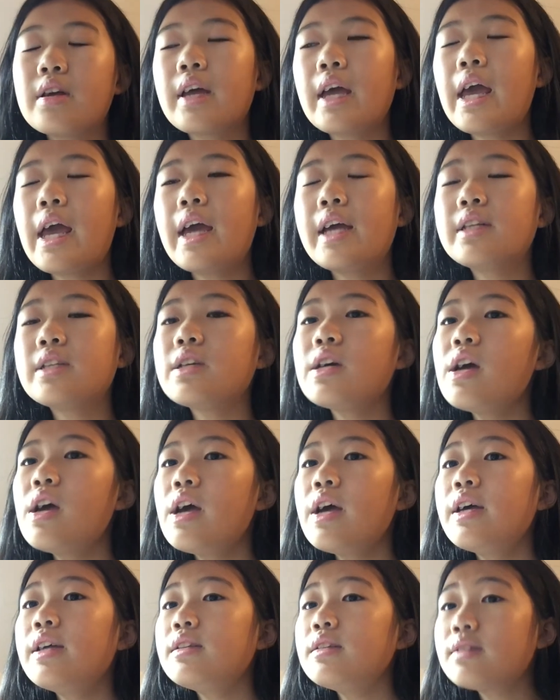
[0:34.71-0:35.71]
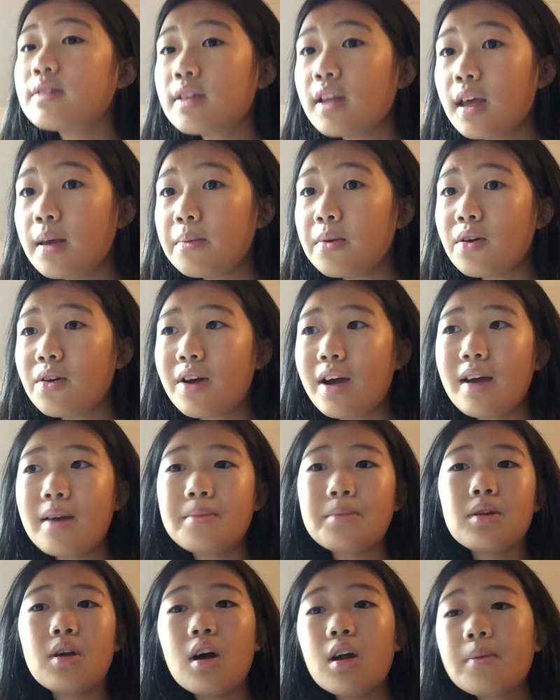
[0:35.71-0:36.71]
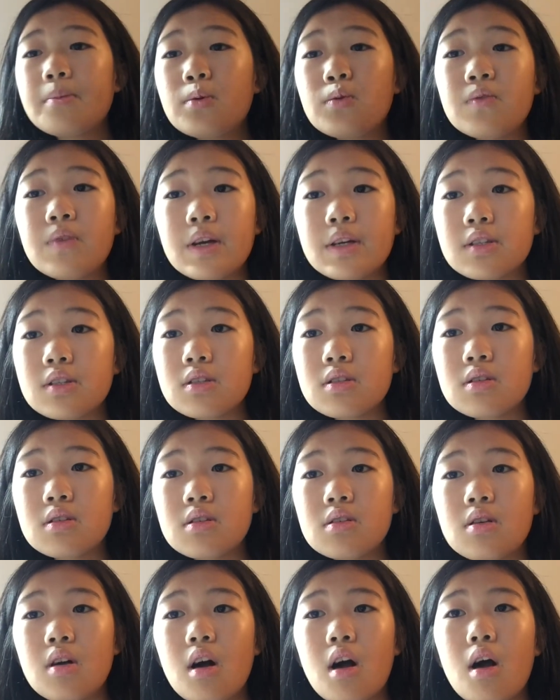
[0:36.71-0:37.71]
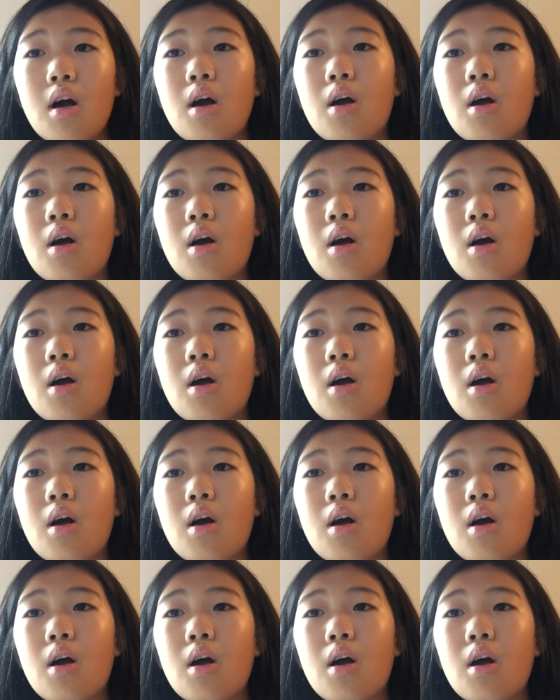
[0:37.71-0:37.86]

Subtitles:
And disclaimer, I am not a professional